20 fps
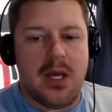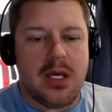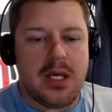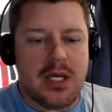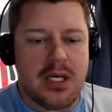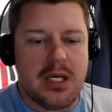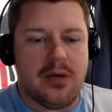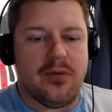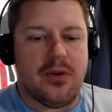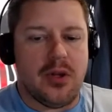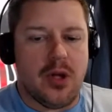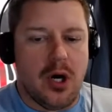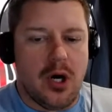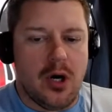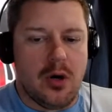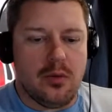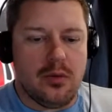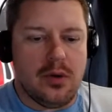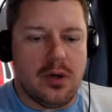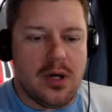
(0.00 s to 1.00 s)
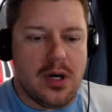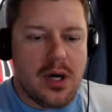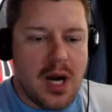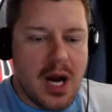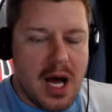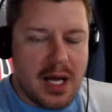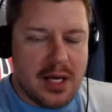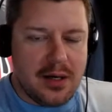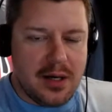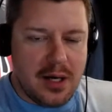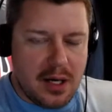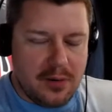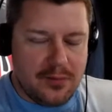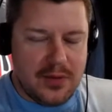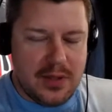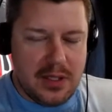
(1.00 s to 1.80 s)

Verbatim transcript: even though none of the